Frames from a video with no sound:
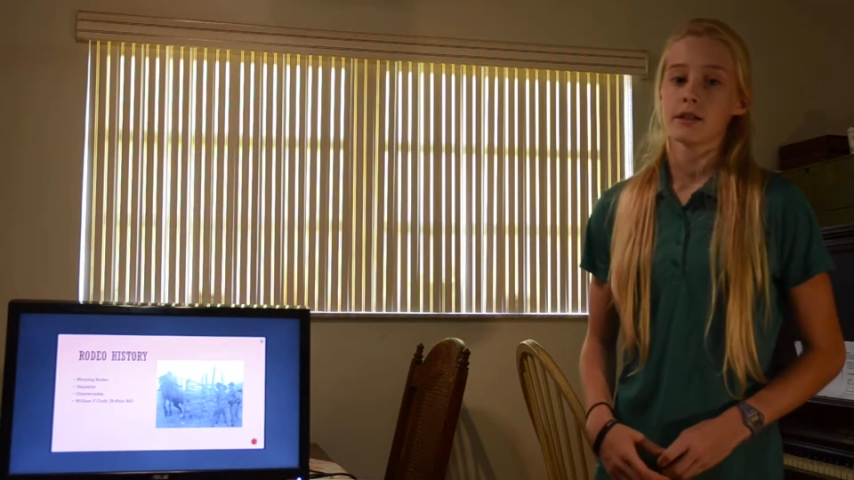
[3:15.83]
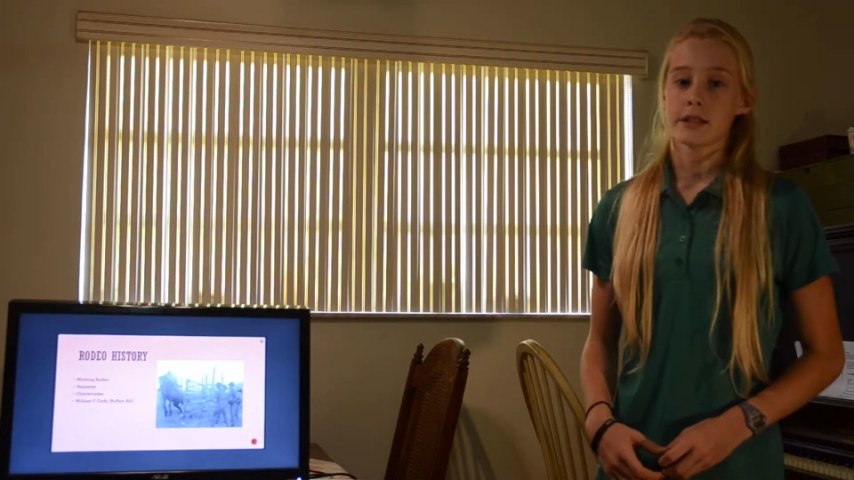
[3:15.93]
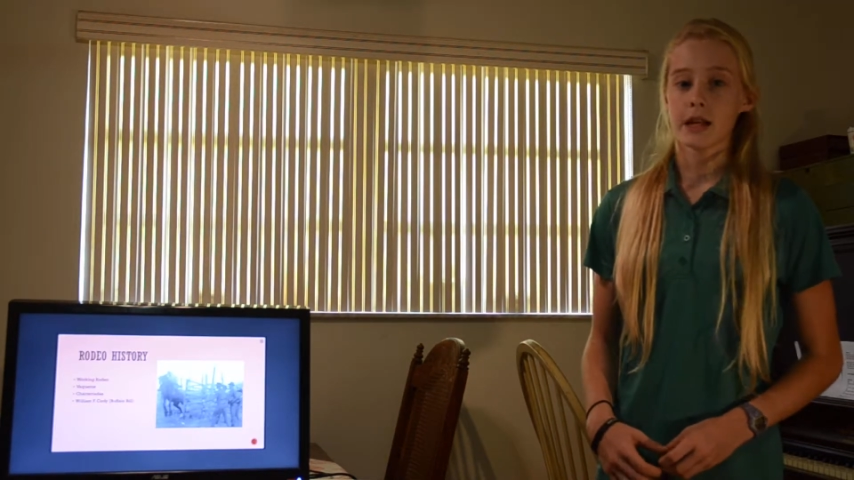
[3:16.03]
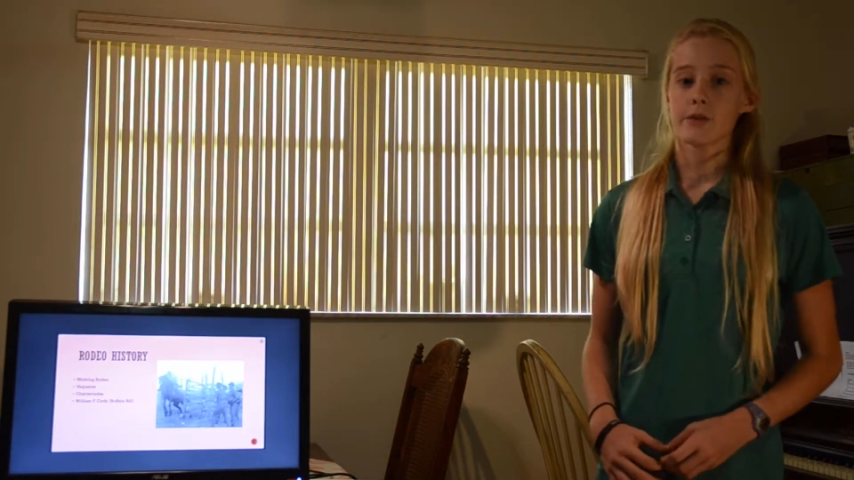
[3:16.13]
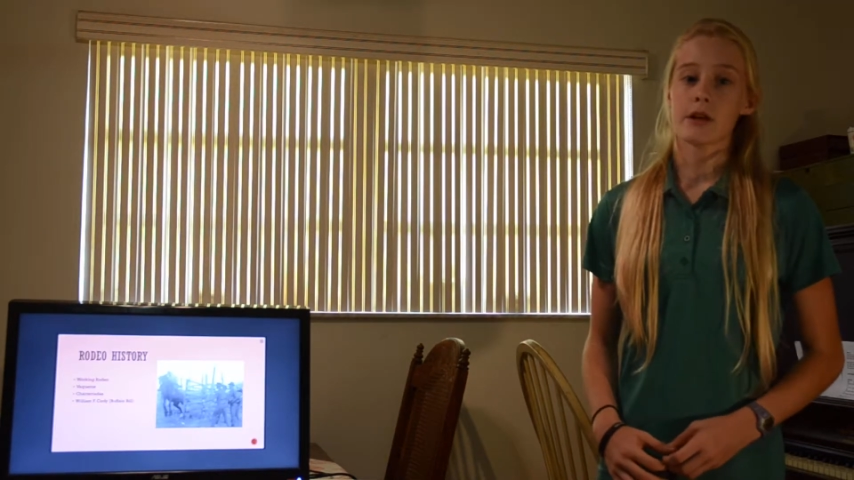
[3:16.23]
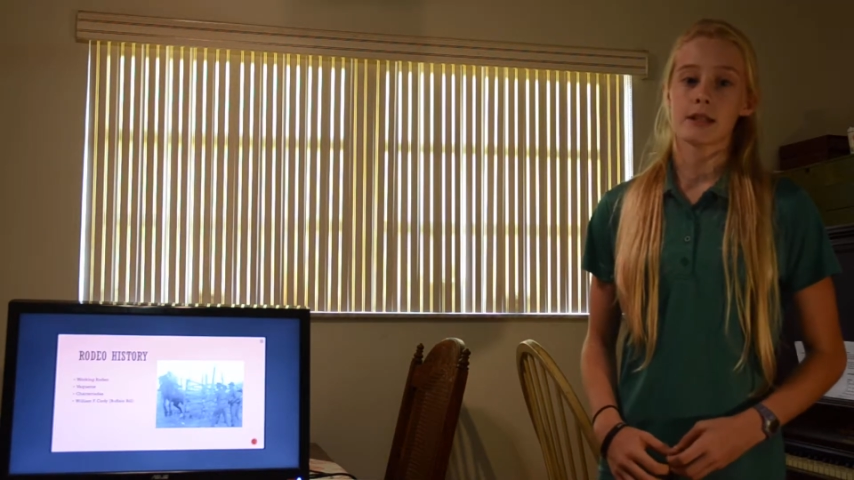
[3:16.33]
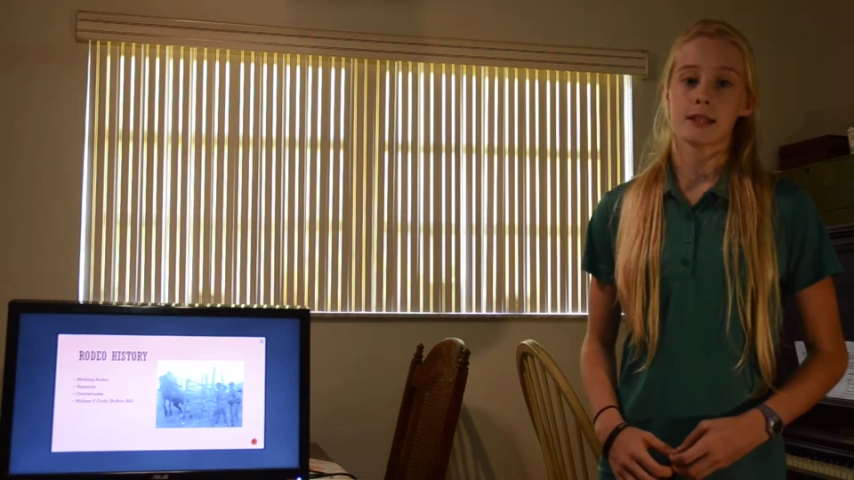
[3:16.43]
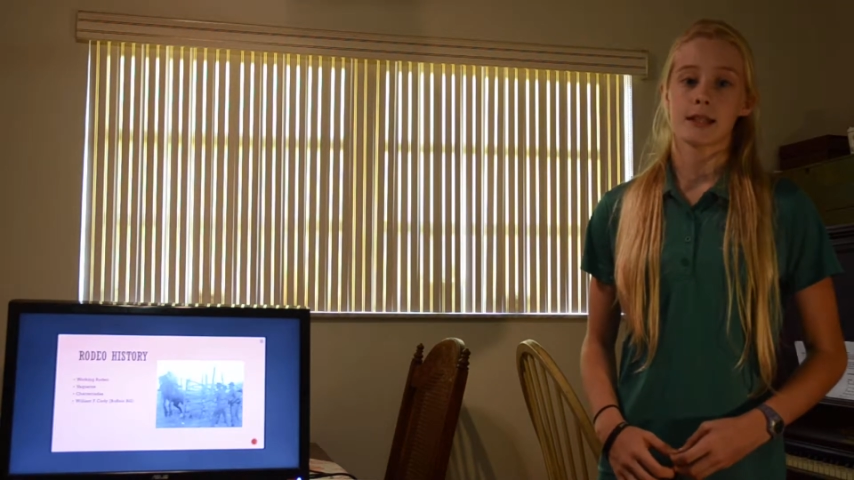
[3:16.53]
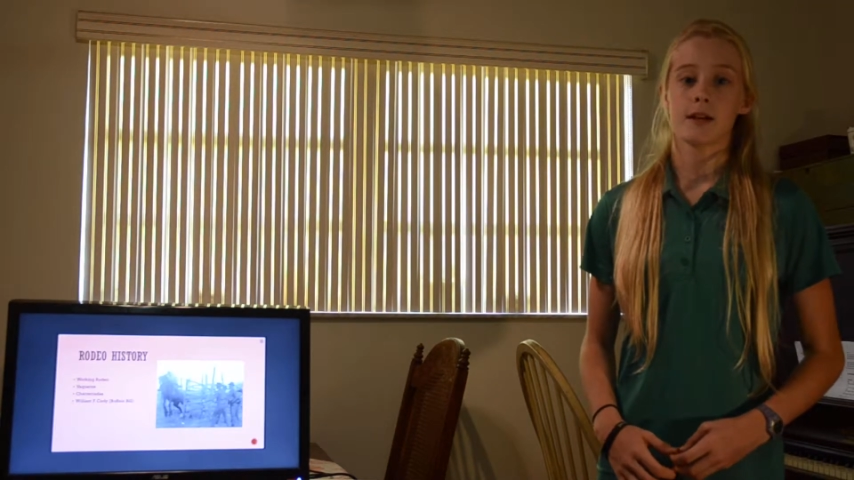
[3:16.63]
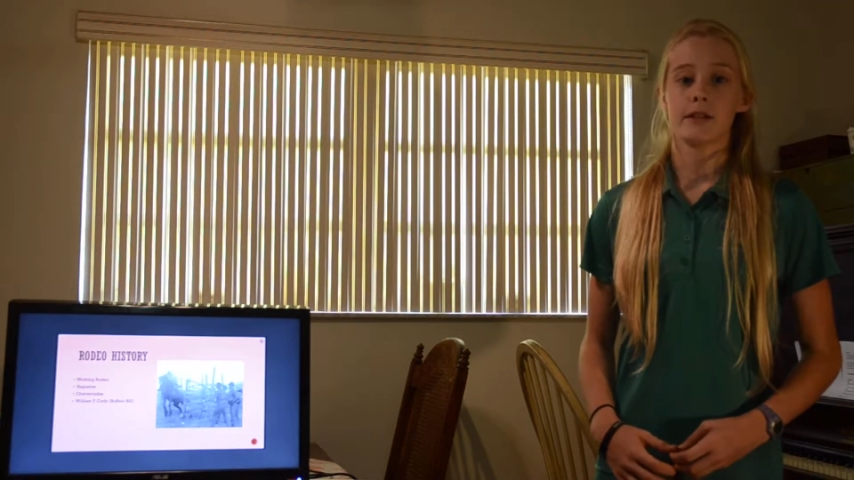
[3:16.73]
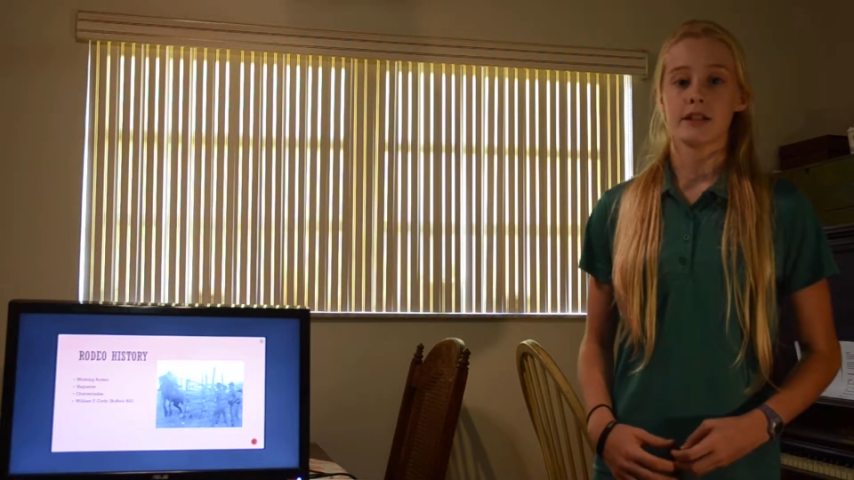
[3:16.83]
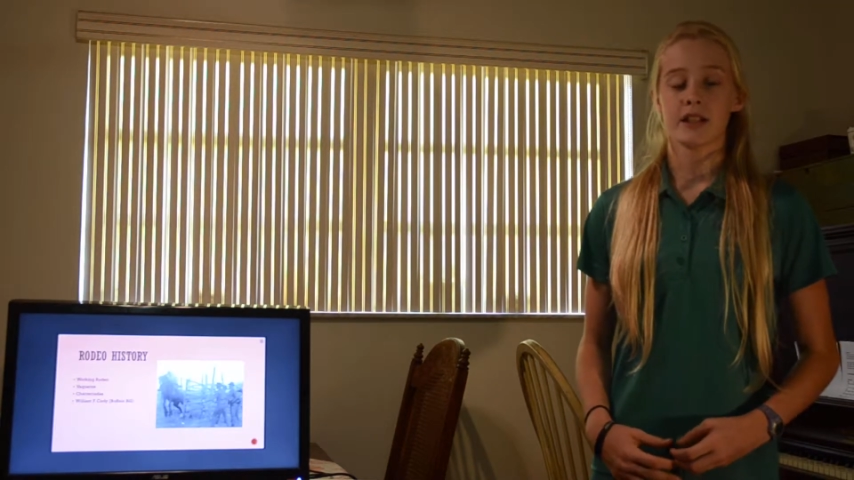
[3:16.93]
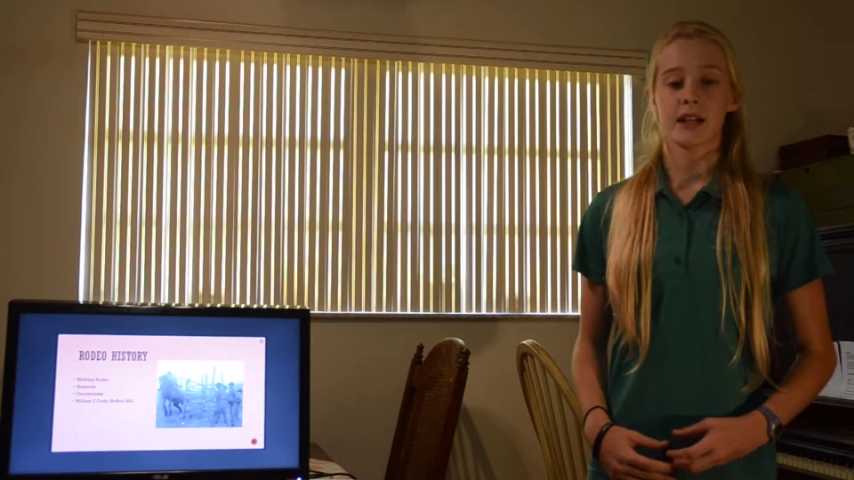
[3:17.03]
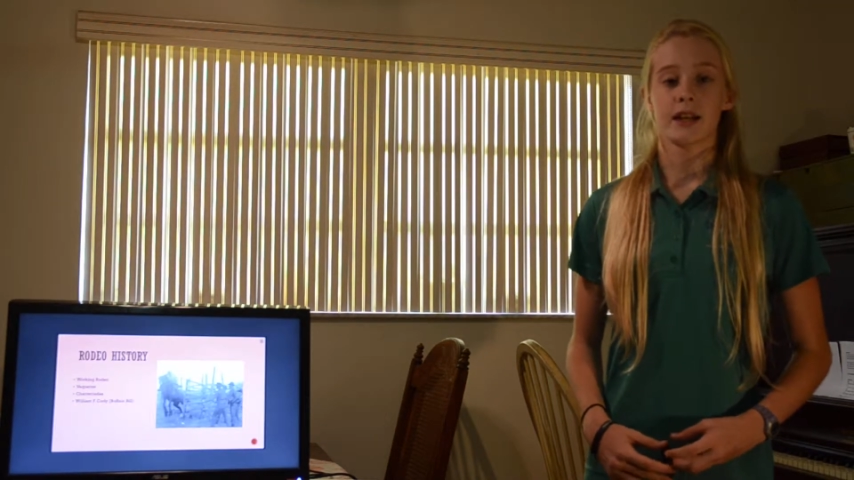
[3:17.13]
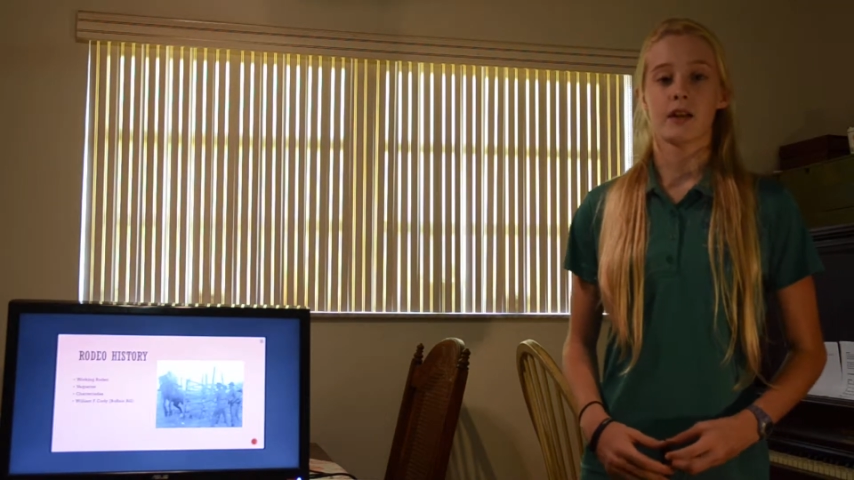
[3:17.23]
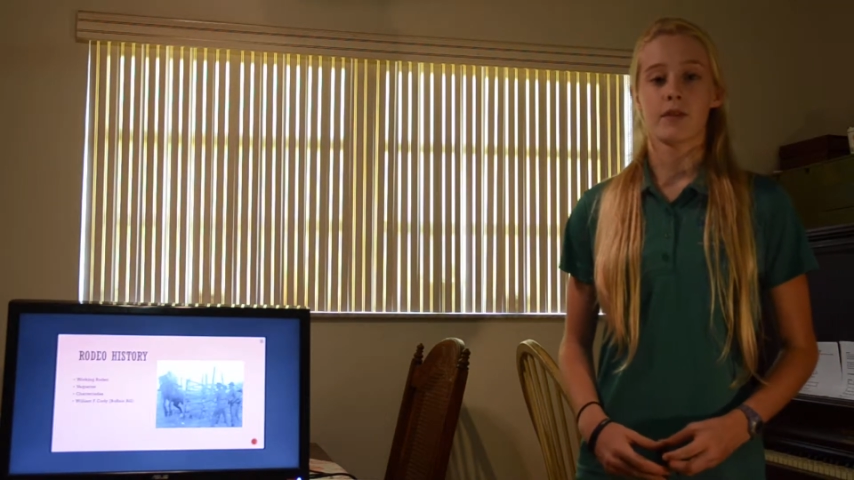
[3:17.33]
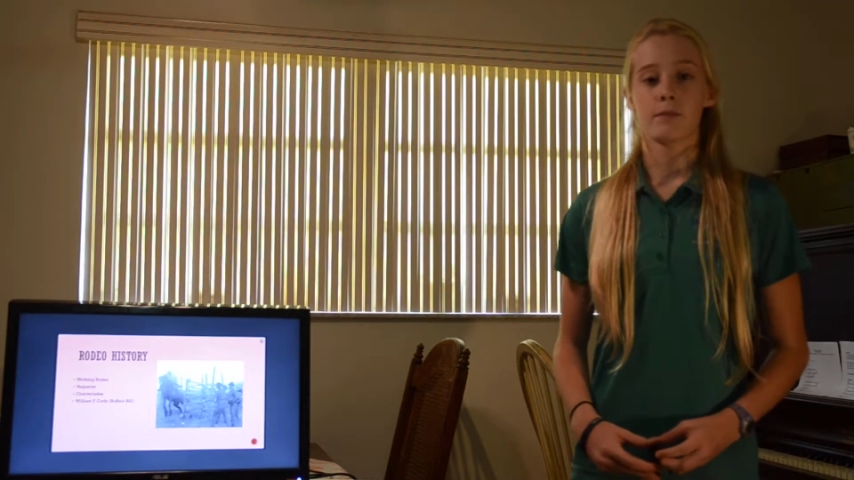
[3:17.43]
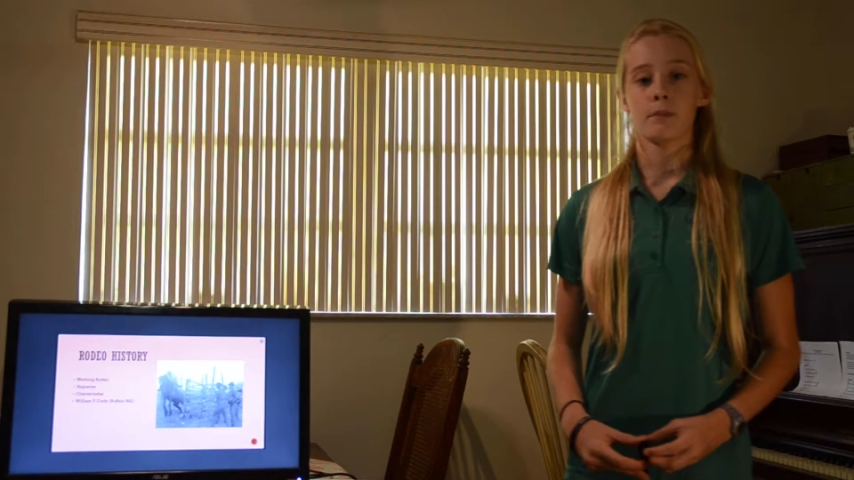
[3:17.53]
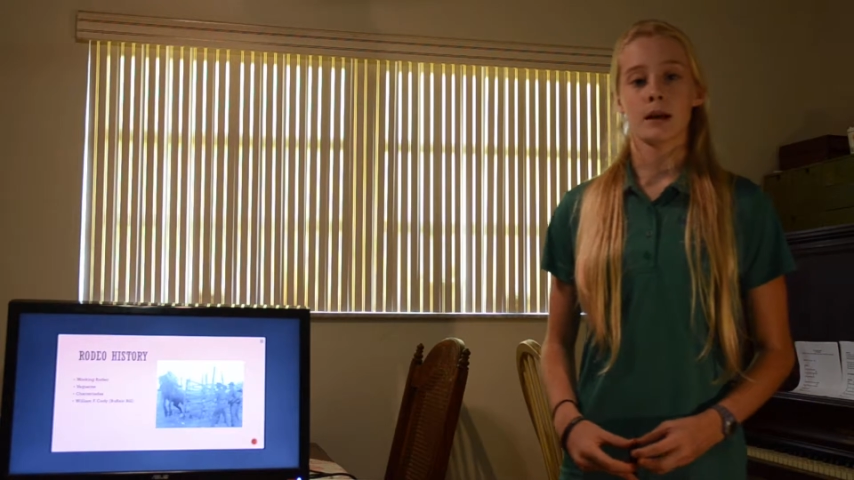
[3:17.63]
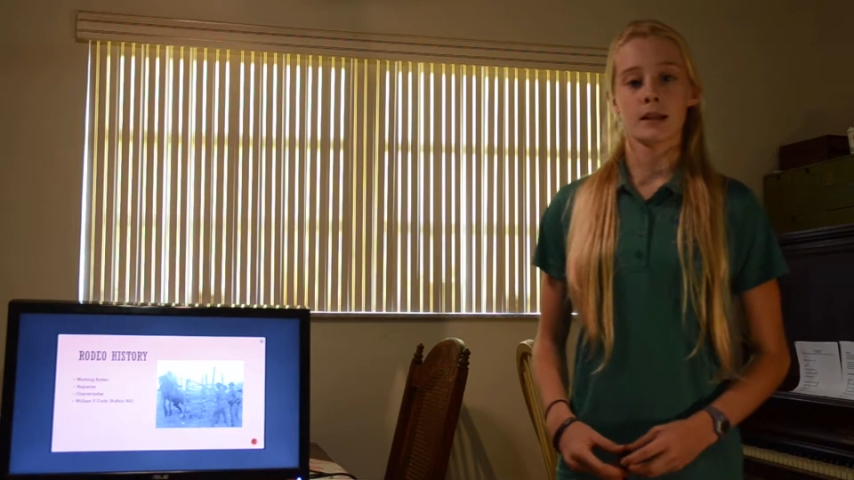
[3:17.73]
Steer wrestling originated
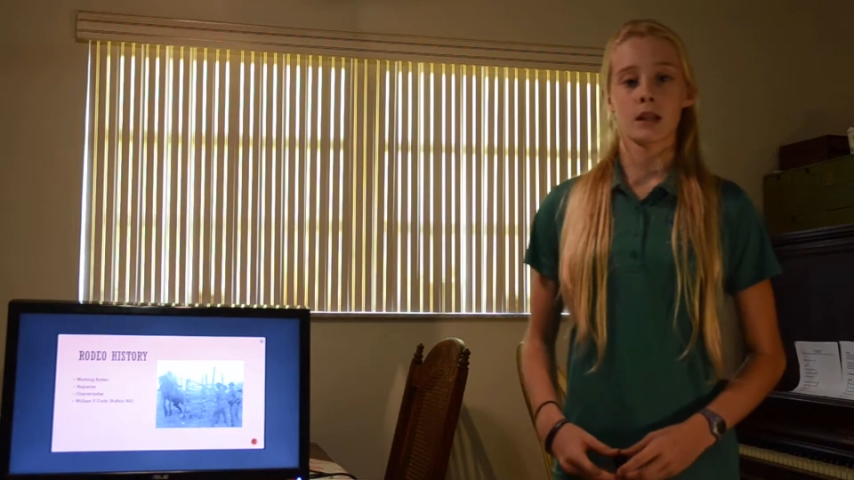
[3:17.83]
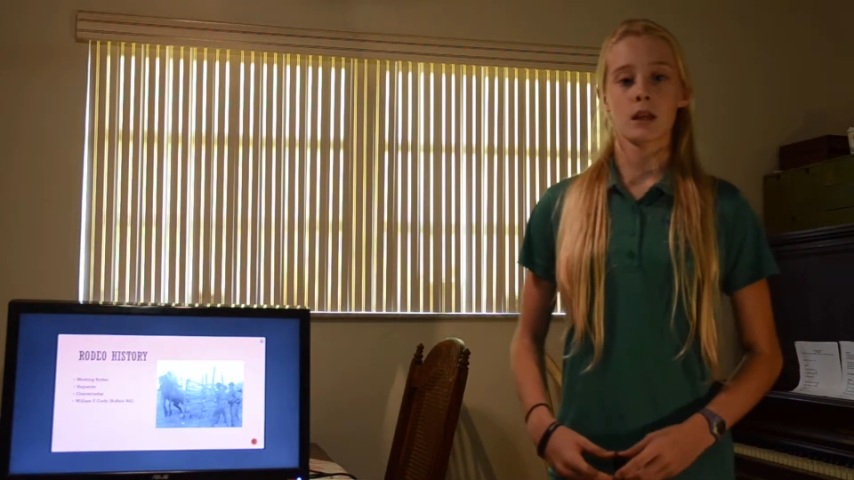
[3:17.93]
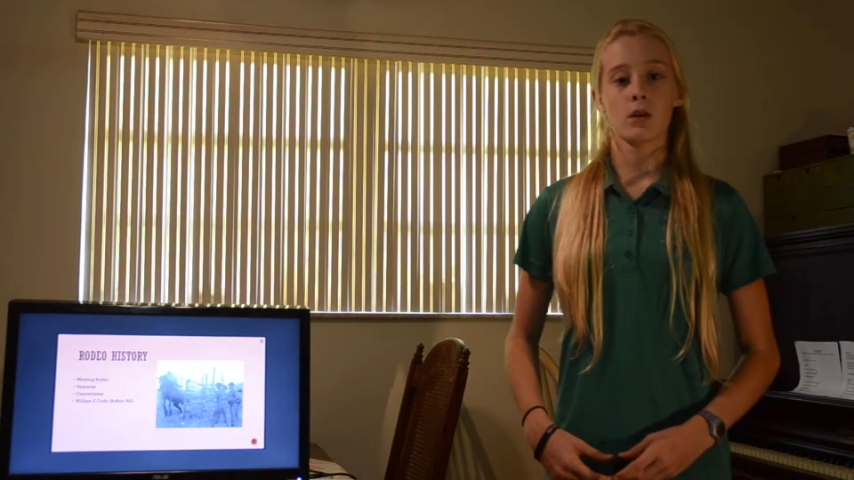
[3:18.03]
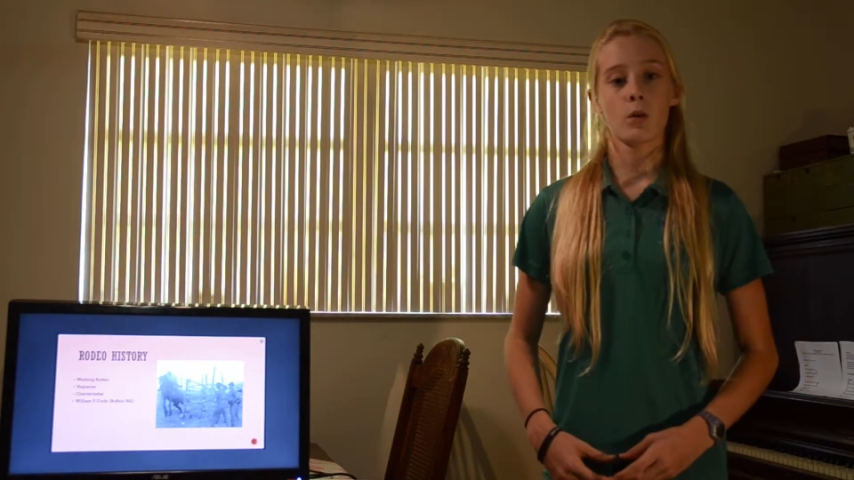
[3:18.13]
from Mexican